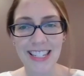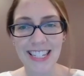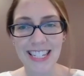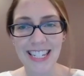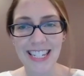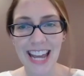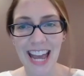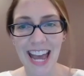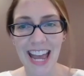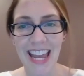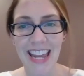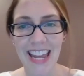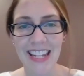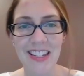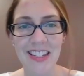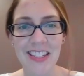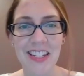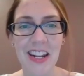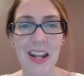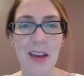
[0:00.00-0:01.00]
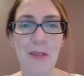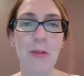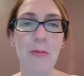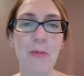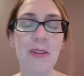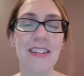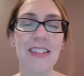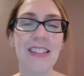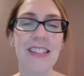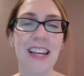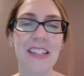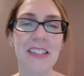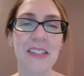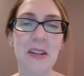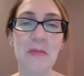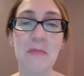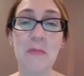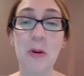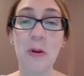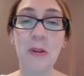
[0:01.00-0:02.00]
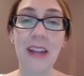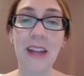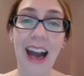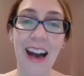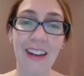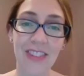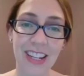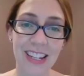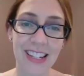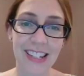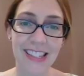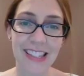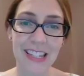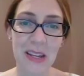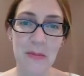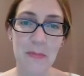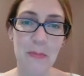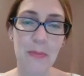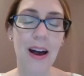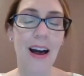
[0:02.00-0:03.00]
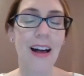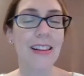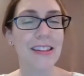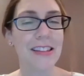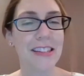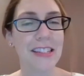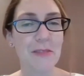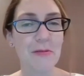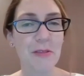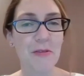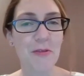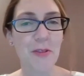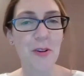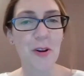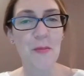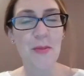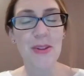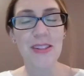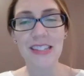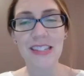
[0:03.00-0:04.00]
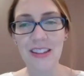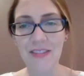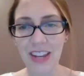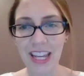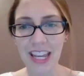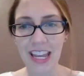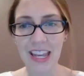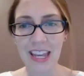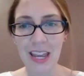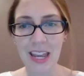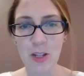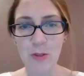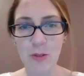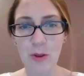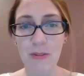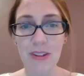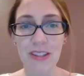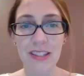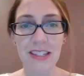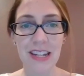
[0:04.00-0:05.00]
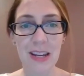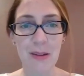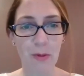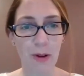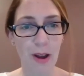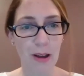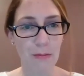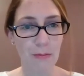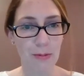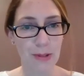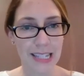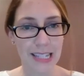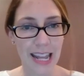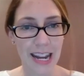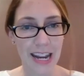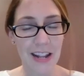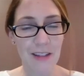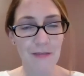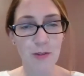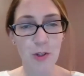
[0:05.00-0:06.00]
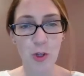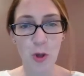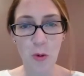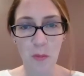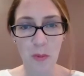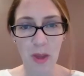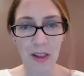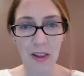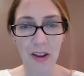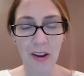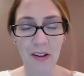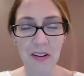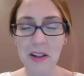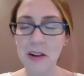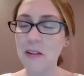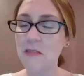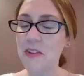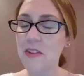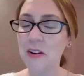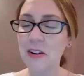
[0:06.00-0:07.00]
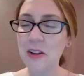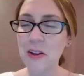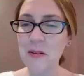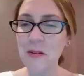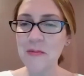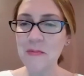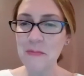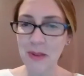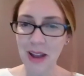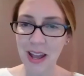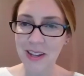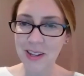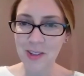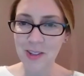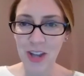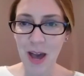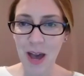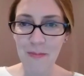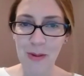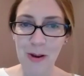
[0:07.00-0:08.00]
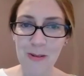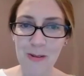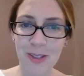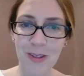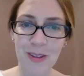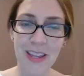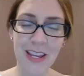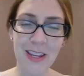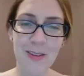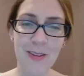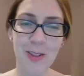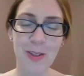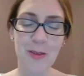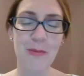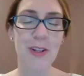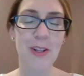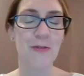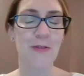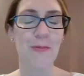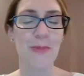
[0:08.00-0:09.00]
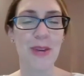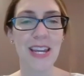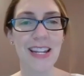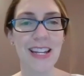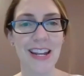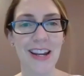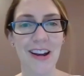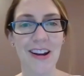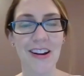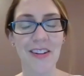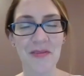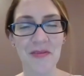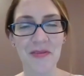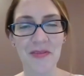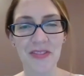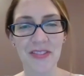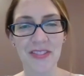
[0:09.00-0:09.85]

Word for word: us today. Today, we'll be discussing mold advocacy, policy reform, and civic engagement with State Representative Joe Miller and our very own Brandon Chapo. So thank you so much for being here.